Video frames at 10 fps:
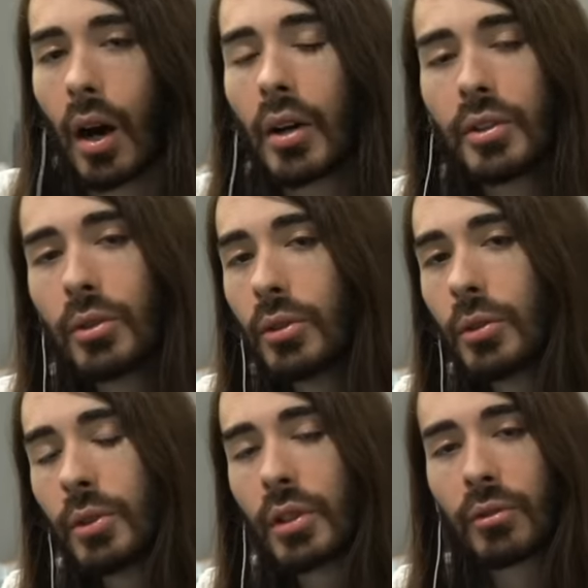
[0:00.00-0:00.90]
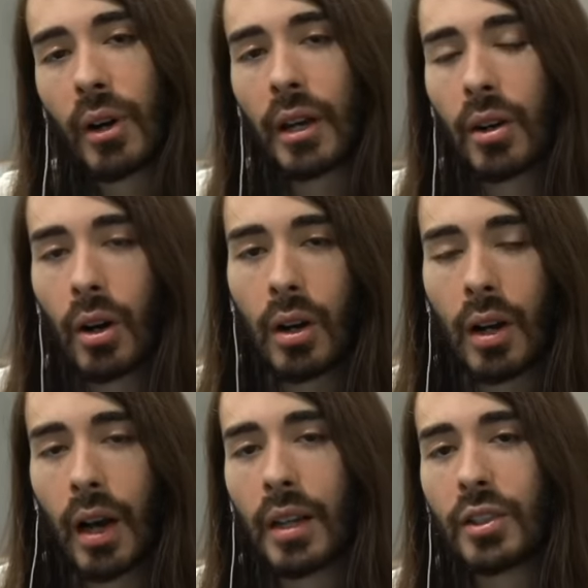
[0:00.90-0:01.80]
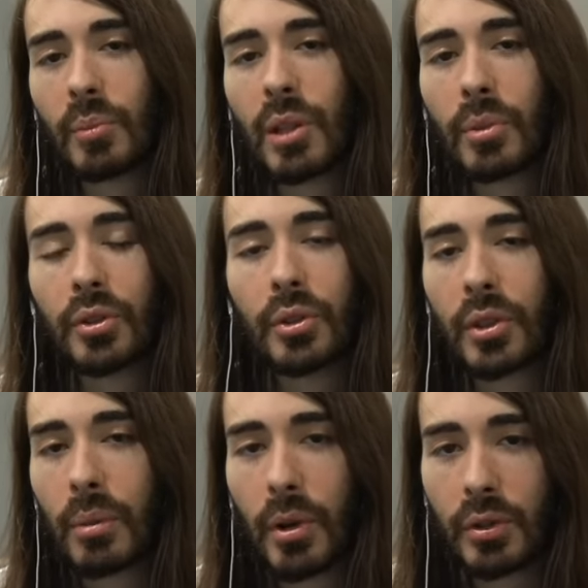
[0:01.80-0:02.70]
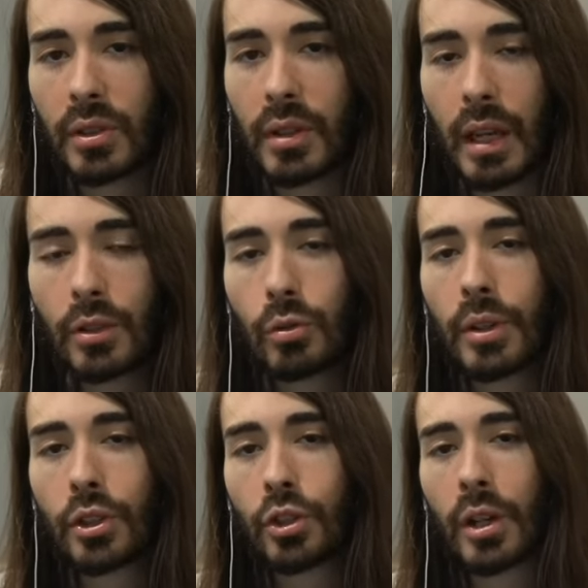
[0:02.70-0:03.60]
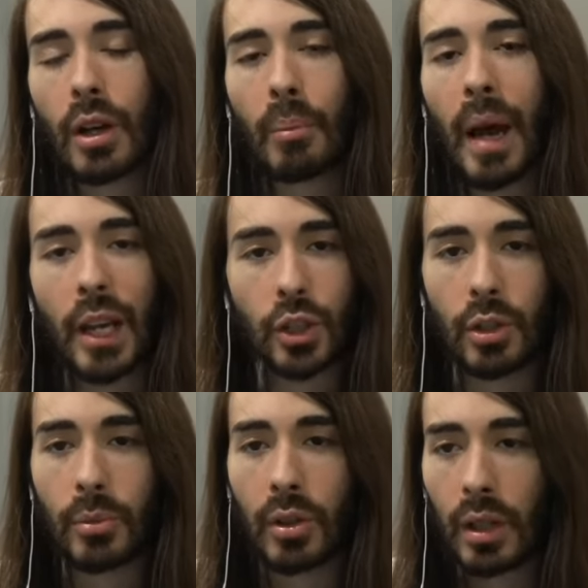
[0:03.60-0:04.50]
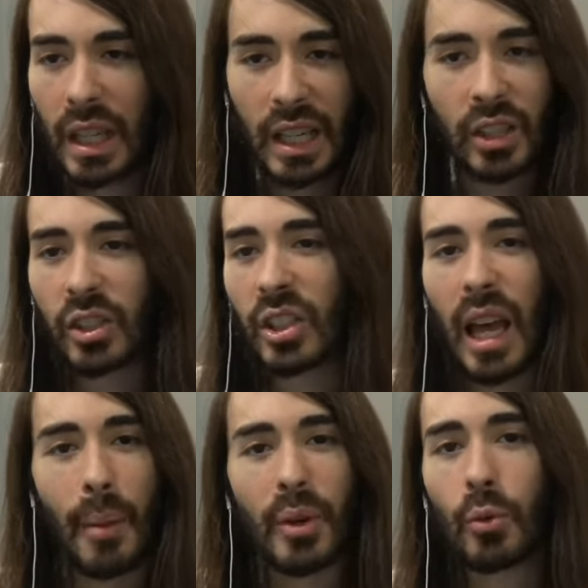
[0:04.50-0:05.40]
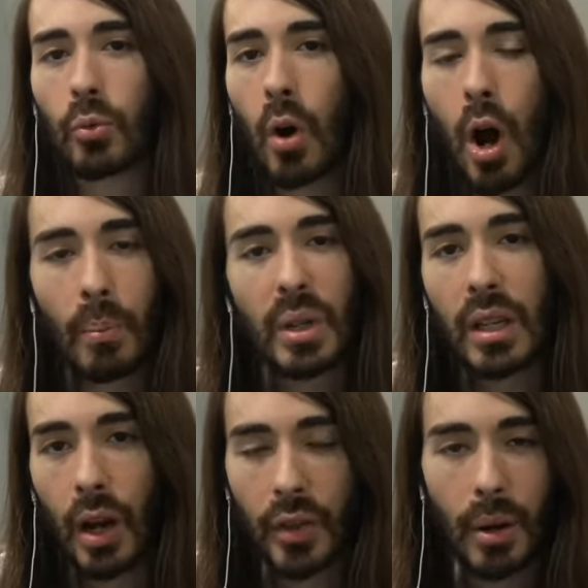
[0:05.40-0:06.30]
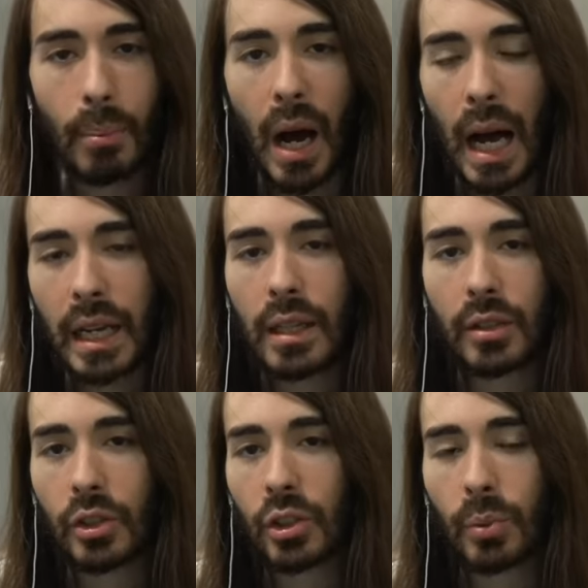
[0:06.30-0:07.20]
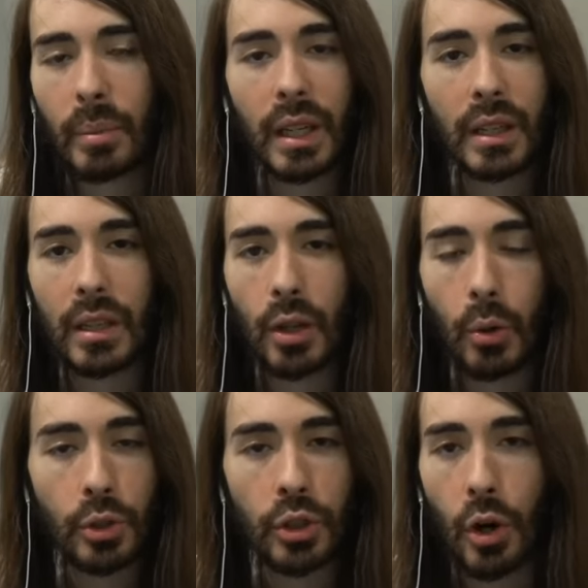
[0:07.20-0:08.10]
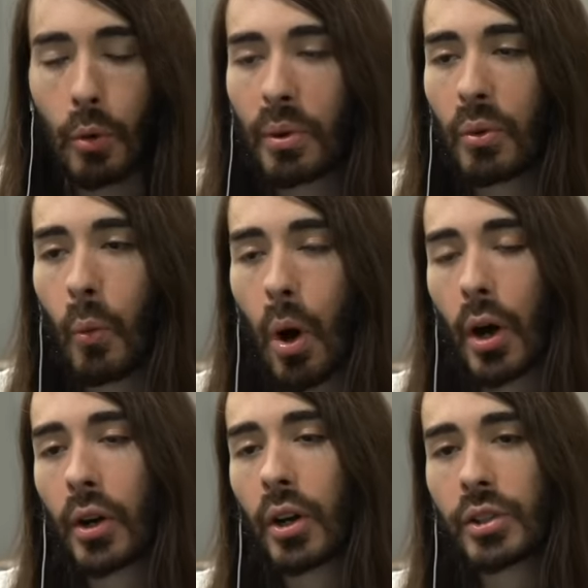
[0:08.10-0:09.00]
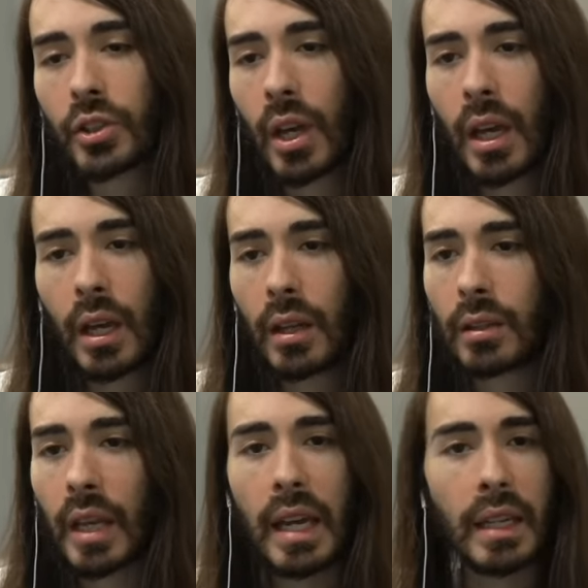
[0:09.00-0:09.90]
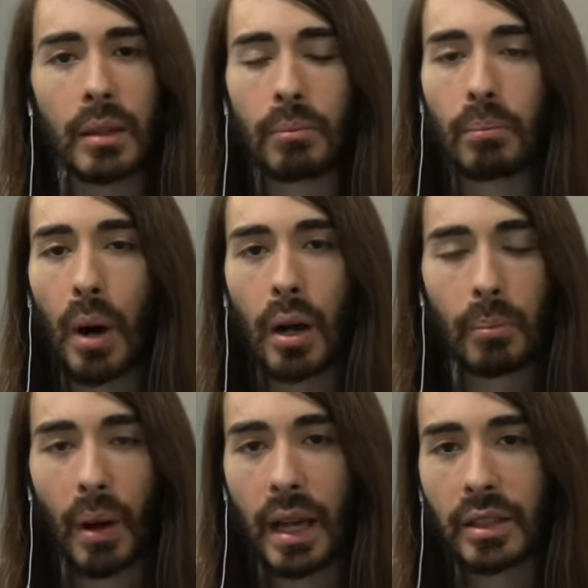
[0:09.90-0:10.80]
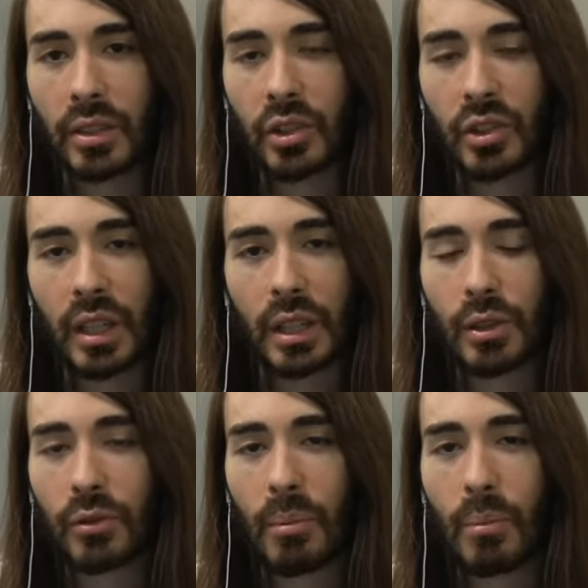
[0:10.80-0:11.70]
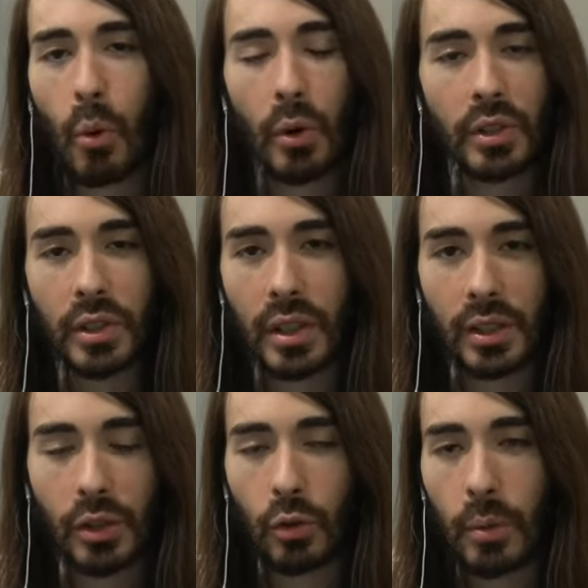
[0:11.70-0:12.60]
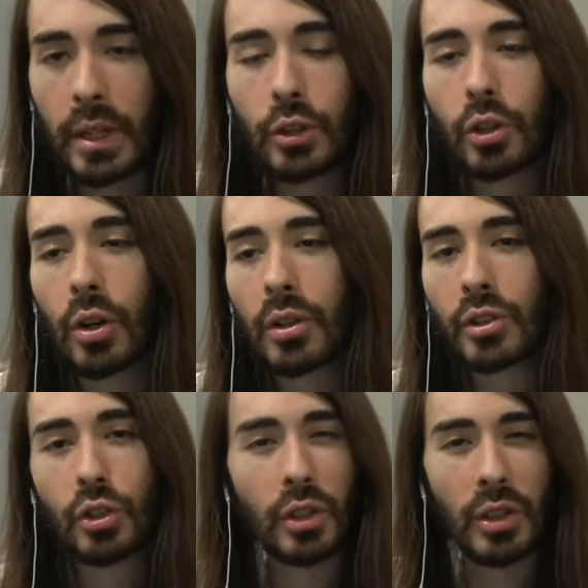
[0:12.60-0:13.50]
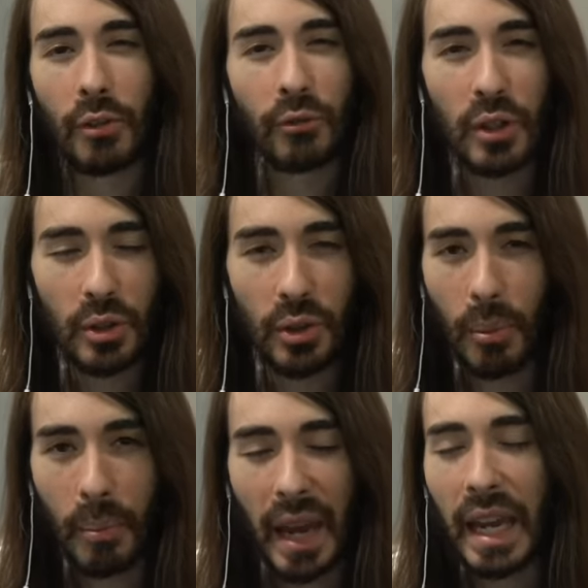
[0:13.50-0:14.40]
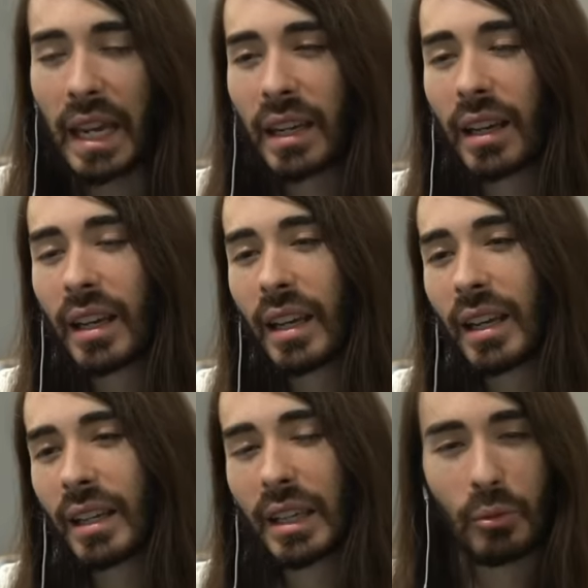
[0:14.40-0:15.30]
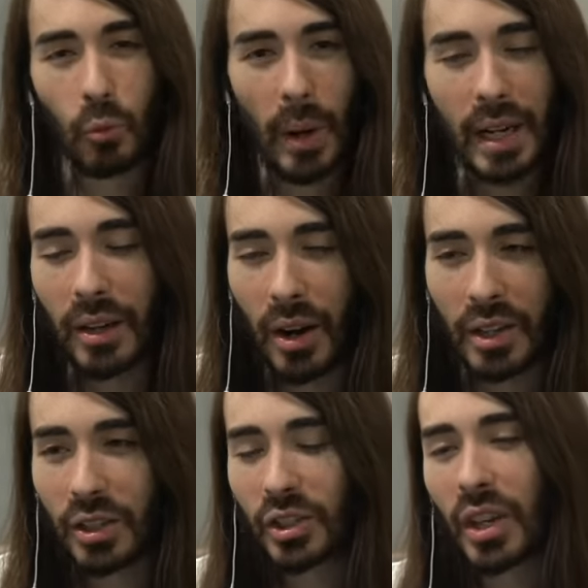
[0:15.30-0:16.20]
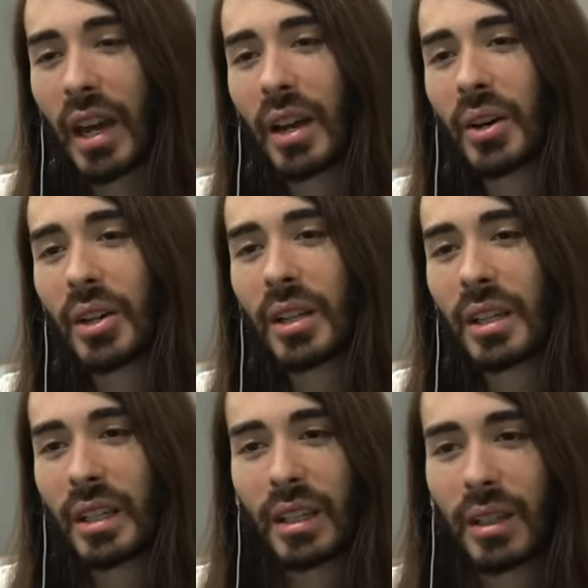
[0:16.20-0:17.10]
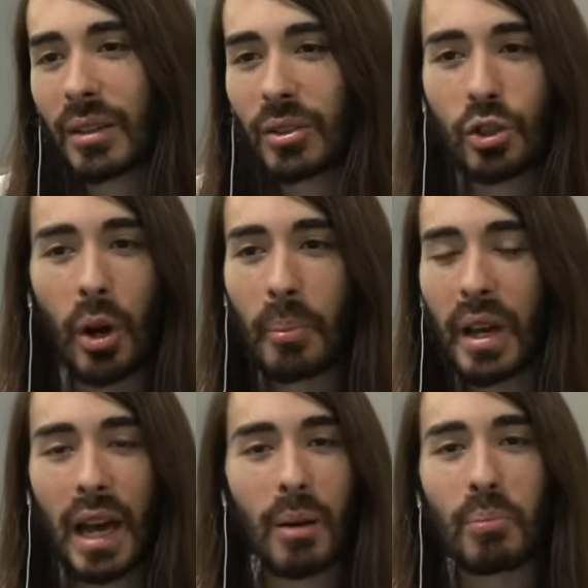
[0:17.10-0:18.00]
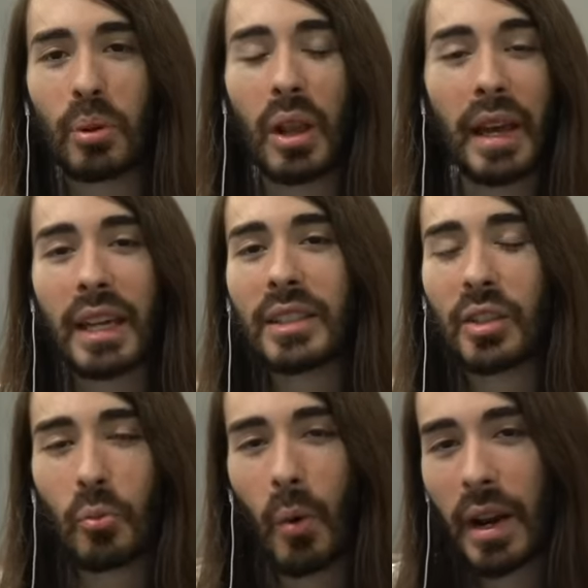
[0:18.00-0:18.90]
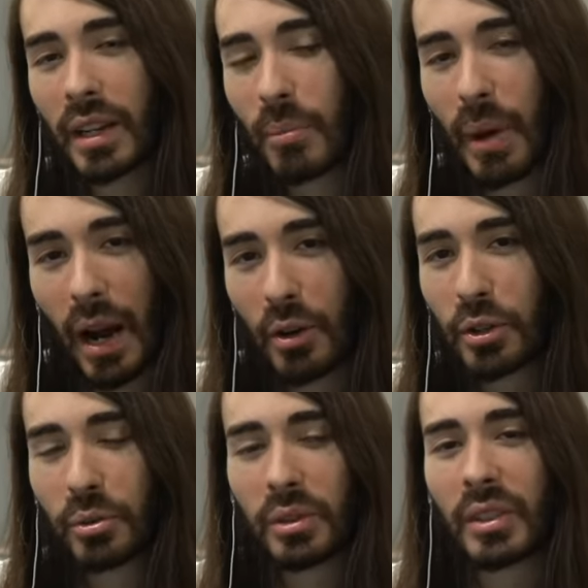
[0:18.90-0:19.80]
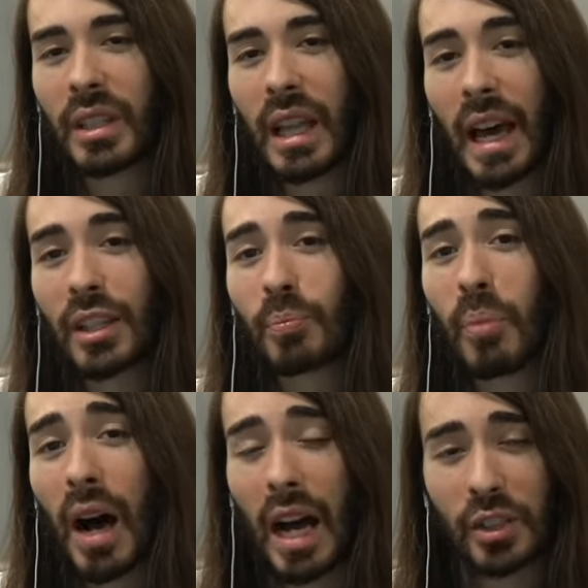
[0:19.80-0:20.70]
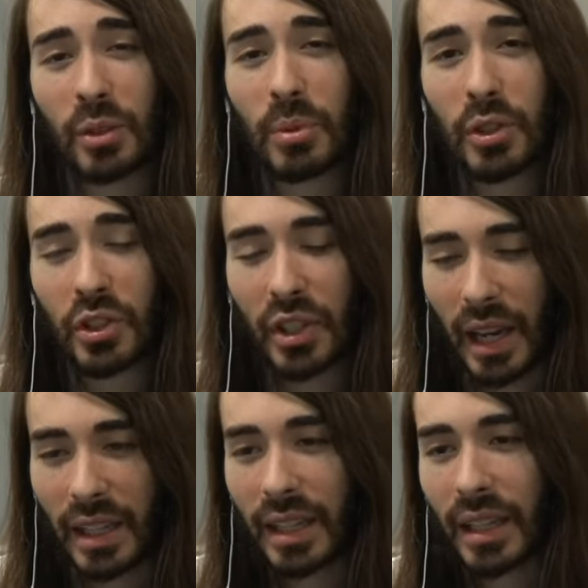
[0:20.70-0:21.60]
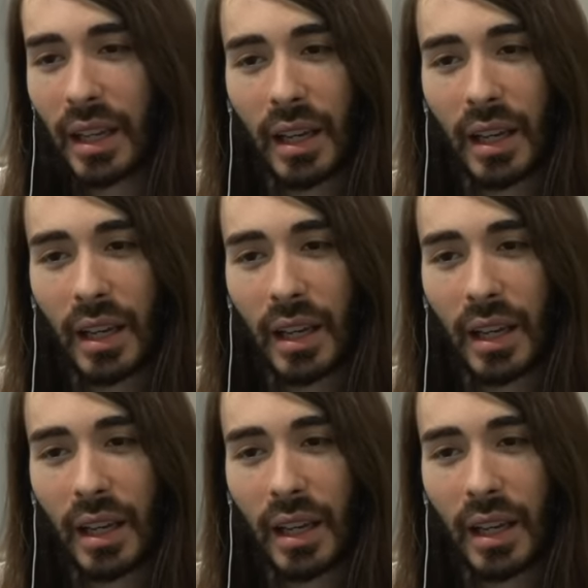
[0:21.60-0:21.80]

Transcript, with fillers: On YouTube, you can find all kinds of people doing the most dangerous shit imaginable, slapping raw meat on their body and swimming in the ocean, open waters, taking bug bites and stings from poisonous creatures just to feel the pain and rate it on a scale, jumping out of planes and waiting to parachute to the last possible second,